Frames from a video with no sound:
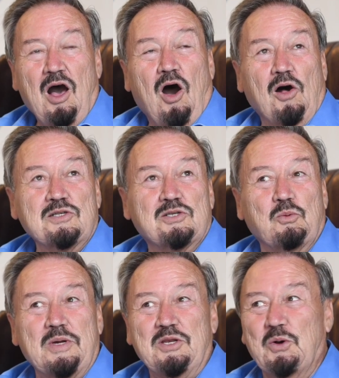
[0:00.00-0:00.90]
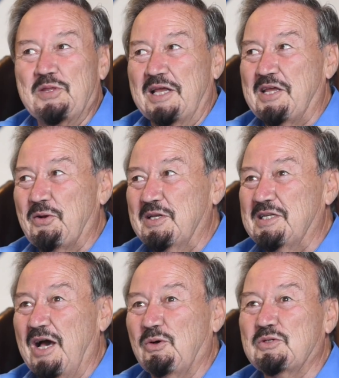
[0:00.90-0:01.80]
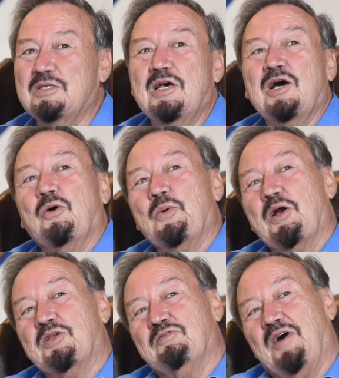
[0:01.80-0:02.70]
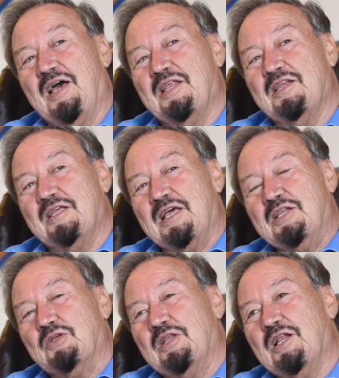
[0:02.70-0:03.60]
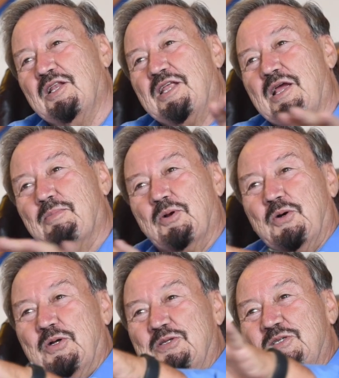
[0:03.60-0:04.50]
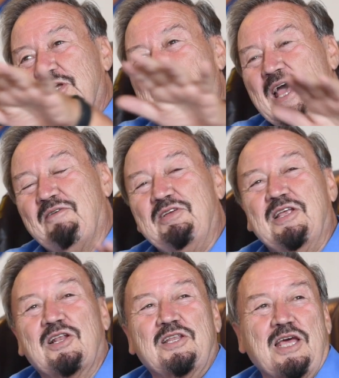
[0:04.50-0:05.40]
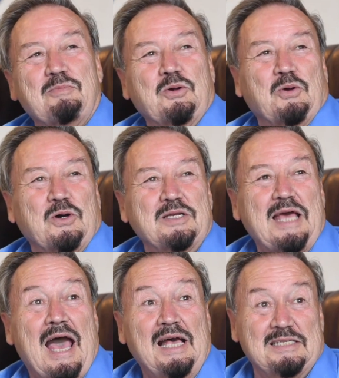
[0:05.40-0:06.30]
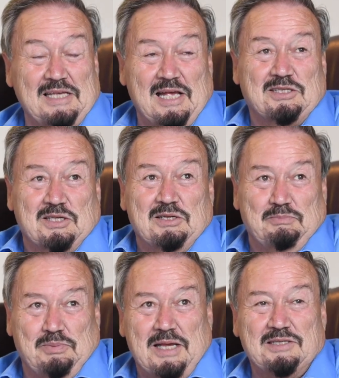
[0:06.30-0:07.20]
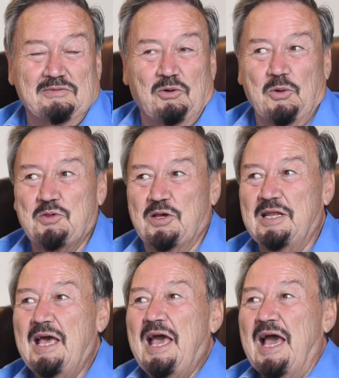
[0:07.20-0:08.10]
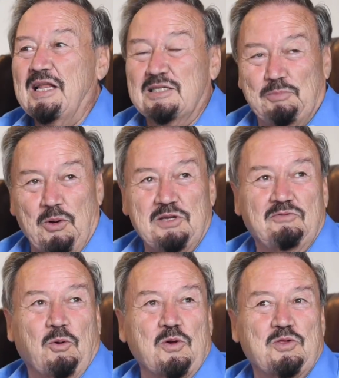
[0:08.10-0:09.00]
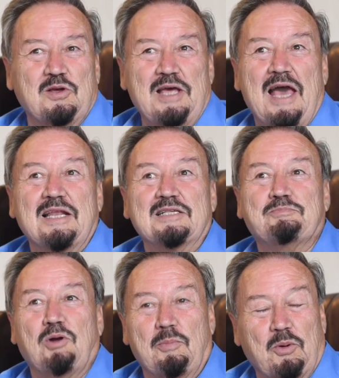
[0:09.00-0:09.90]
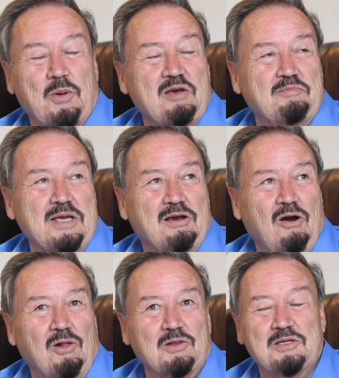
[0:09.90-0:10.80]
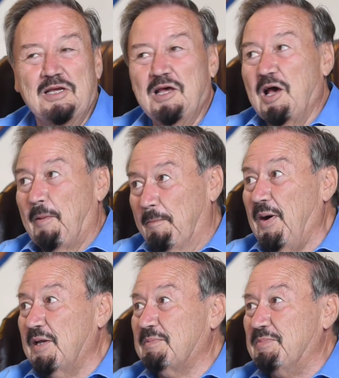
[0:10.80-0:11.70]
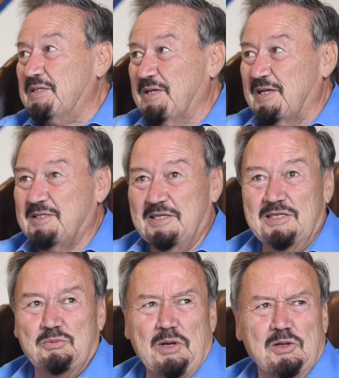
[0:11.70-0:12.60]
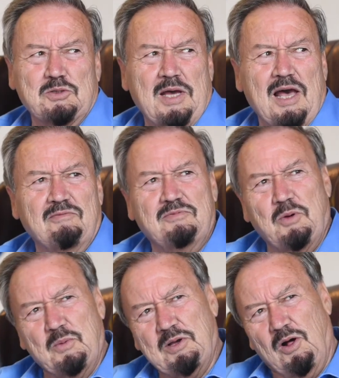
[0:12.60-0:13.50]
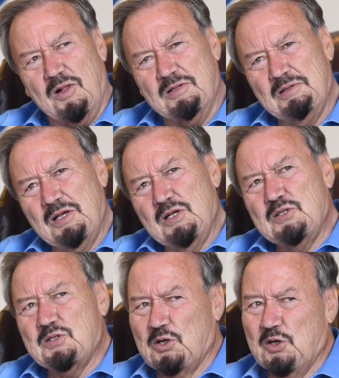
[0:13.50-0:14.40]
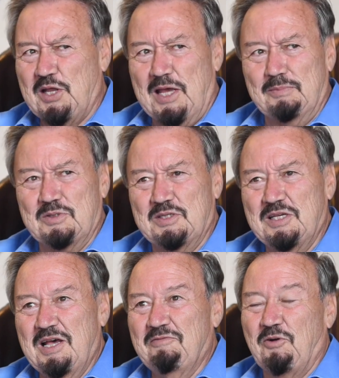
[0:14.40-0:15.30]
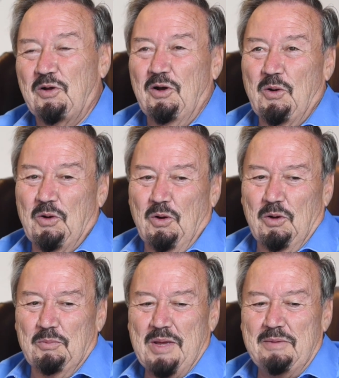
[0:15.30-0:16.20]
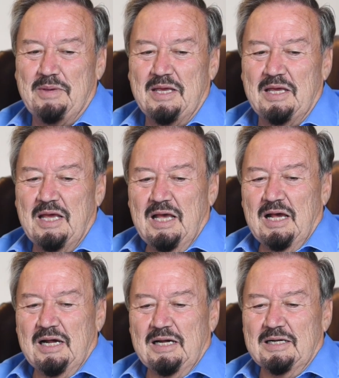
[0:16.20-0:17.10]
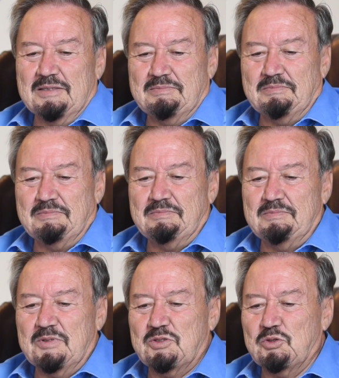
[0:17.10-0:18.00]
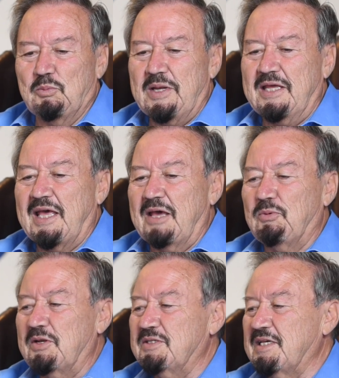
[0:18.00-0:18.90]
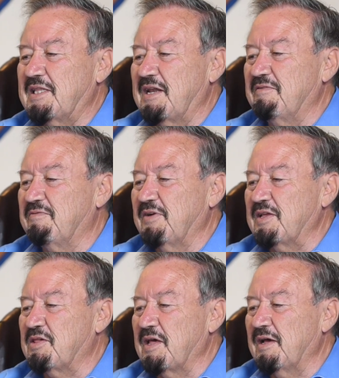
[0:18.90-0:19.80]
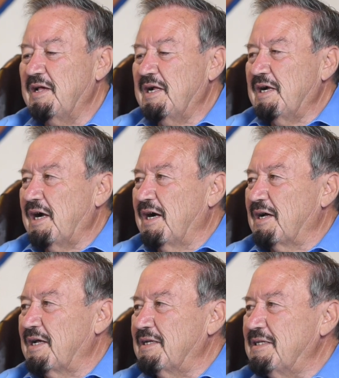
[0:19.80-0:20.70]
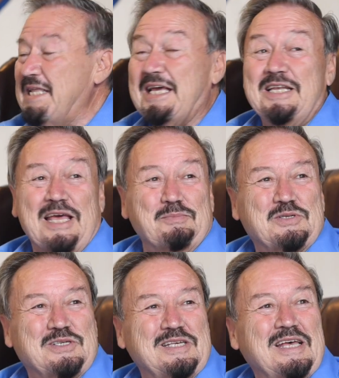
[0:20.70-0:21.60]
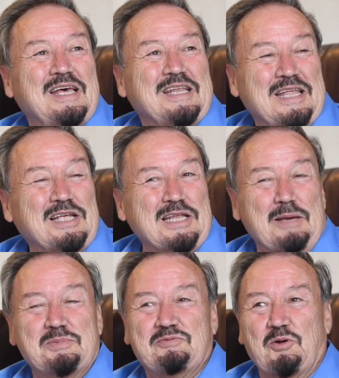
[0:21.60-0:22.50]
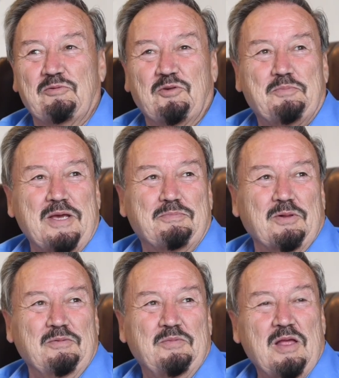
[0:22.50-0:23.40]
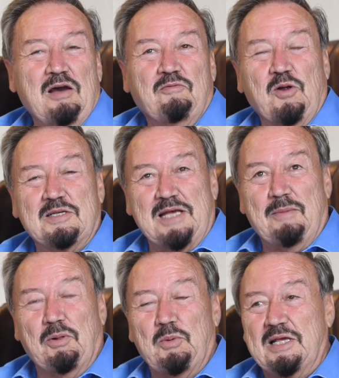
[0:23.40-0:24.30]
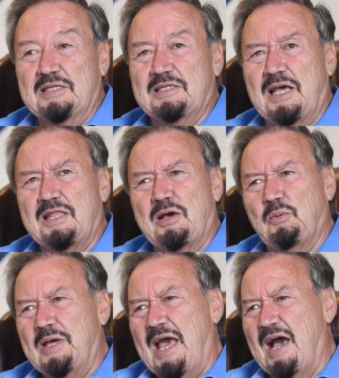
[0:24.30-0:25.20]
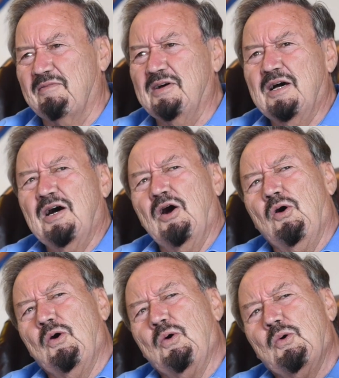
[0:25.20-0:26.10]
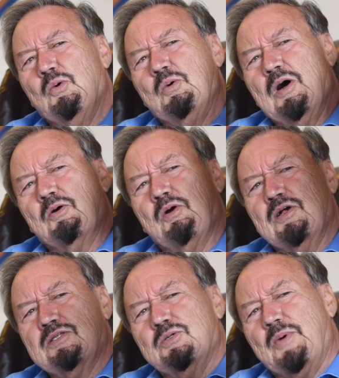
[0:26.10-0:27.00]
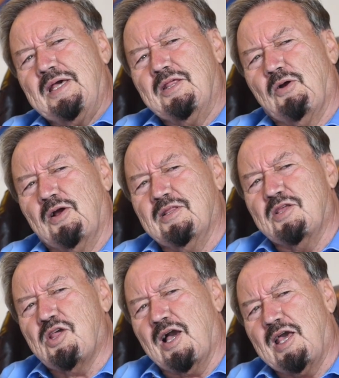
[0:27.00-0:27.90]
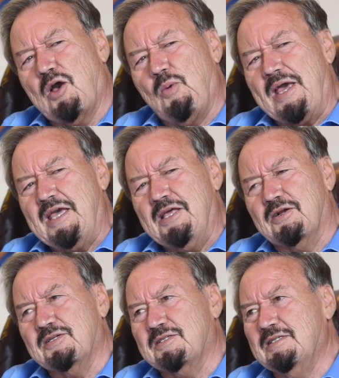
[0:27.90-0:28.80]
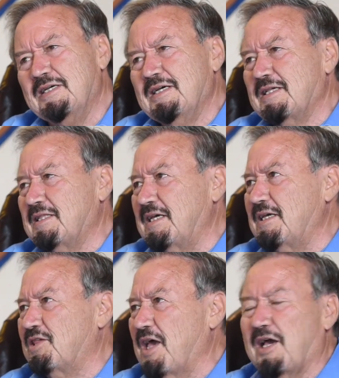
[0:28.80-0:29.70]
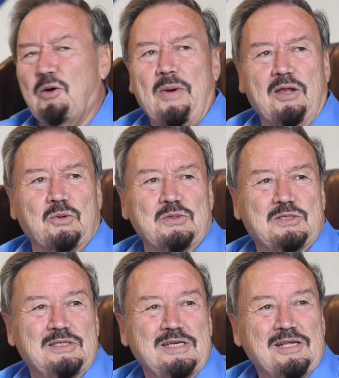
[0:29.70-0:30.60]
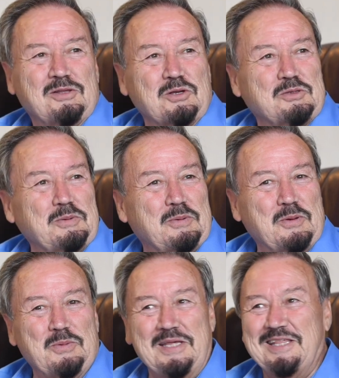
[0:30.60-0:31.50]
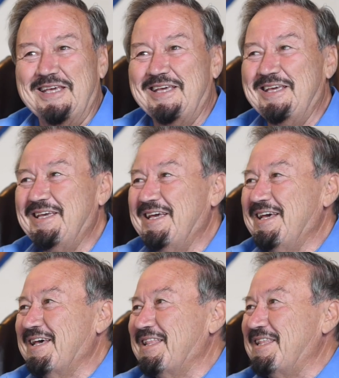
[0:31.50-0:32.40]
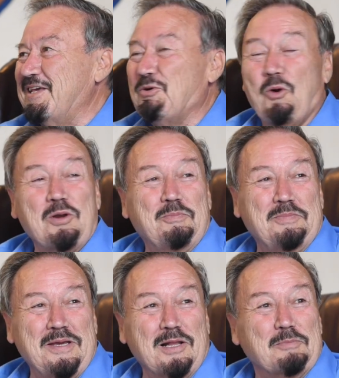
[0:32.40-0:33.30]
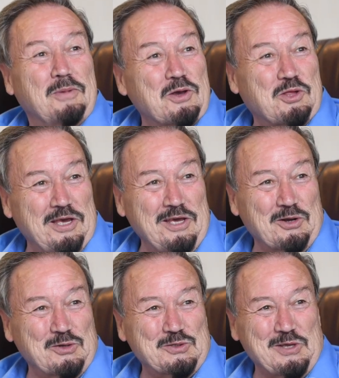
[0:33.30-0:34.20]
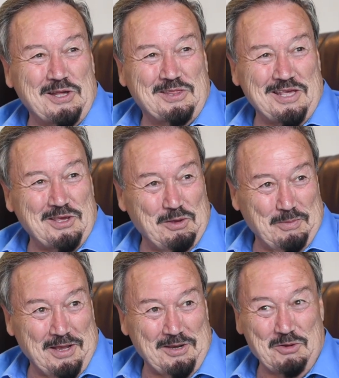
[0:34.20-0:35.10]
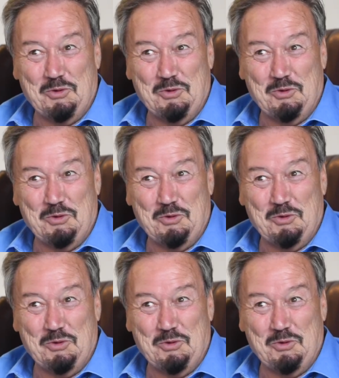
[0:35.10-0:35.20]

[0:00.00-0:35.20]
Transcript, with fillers: Also, we know that here in Taos, we are divided into little neighborhoods. Every little neighborhood has its place of origin and its point of origin and its proper way of being called. But besides this, we also have what we call surnames, for or, or maybe uh, sobriquet, what do you say that in French? Uh, uh, nicknames, nicknames for, for people. For example, we can say that we have, oh, across the way there are the chaquewe eaters, the chacahueros. Those would be the the cornmeal mush eaters. I think you might know.